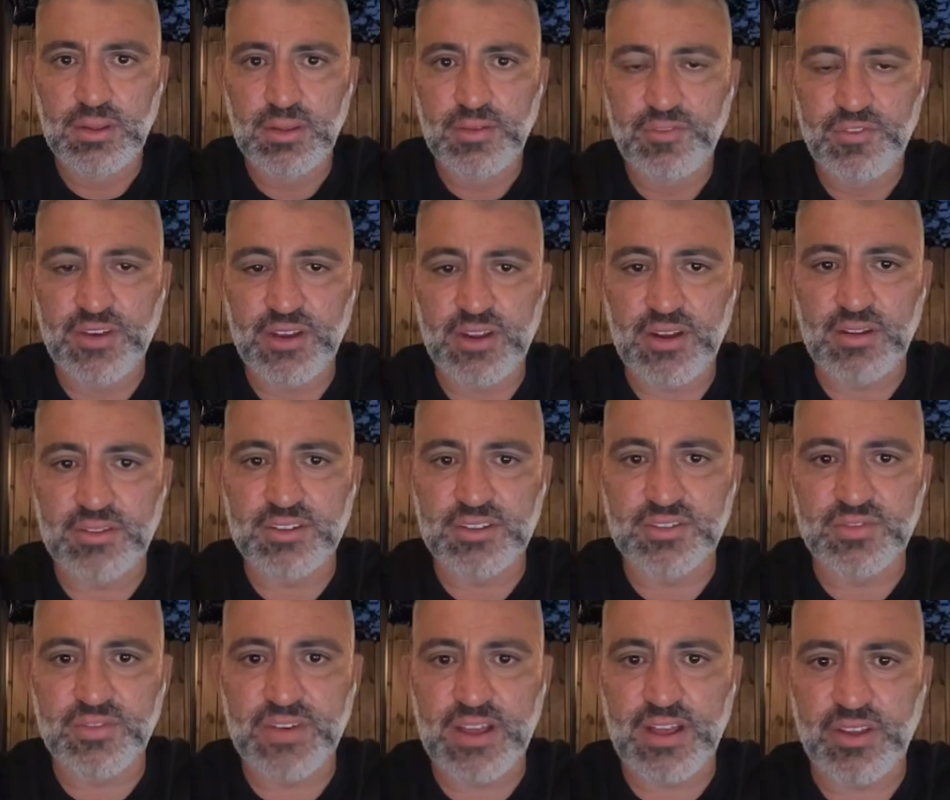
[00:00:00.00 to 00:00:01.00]
figure out this
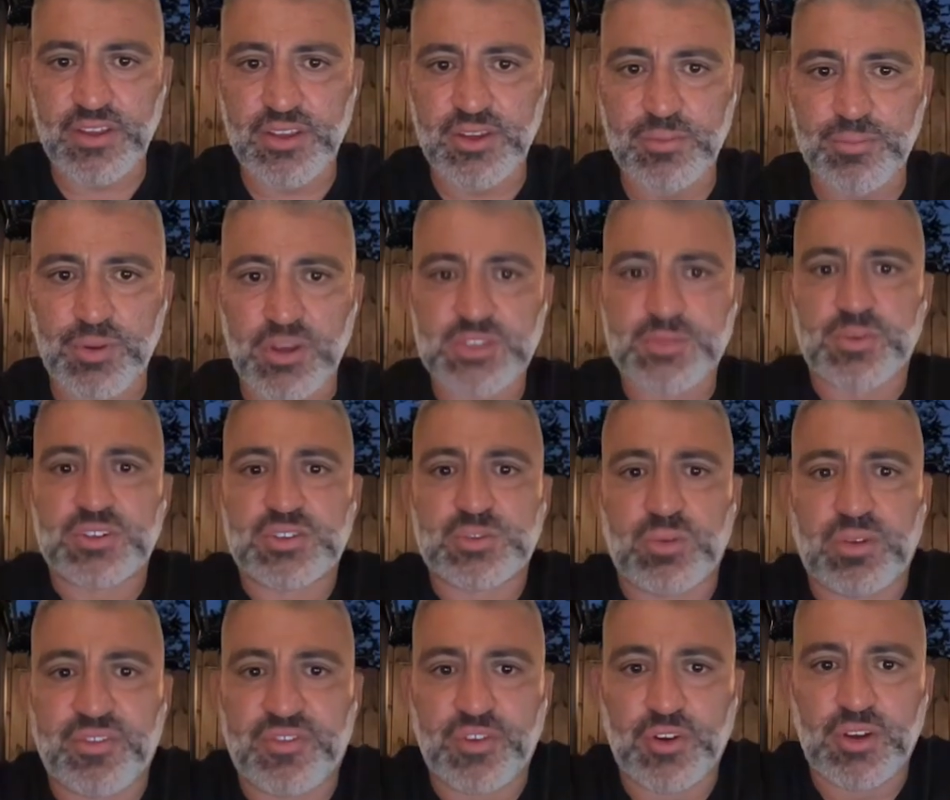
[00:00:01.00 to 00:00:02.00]
value, price per square
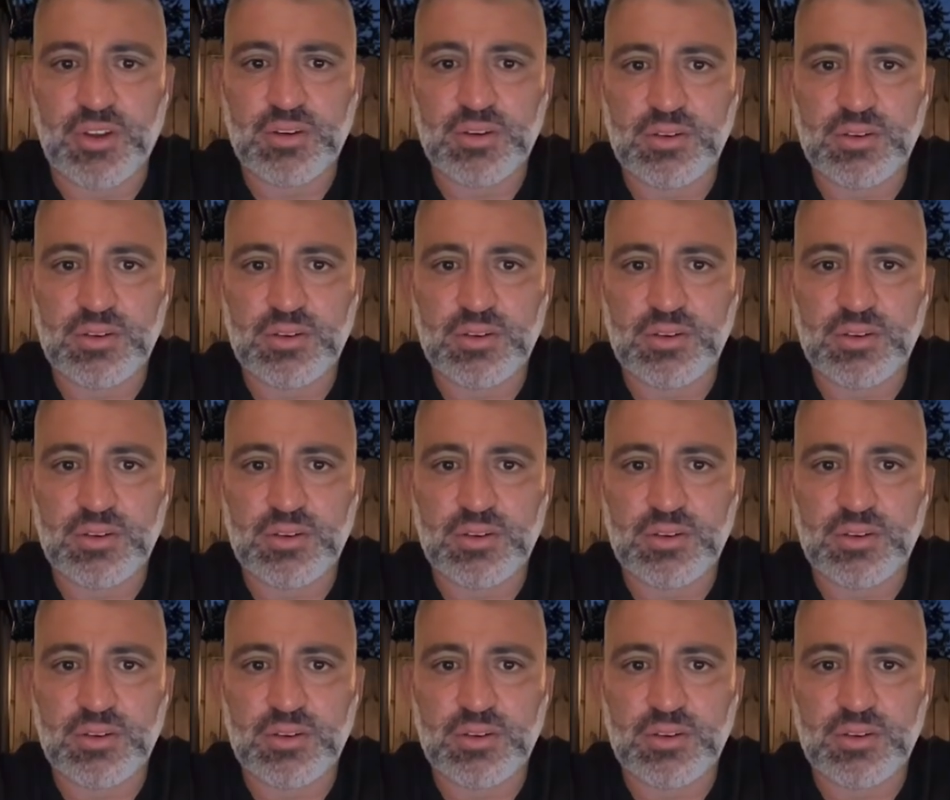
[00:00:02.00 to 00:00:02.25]
foot,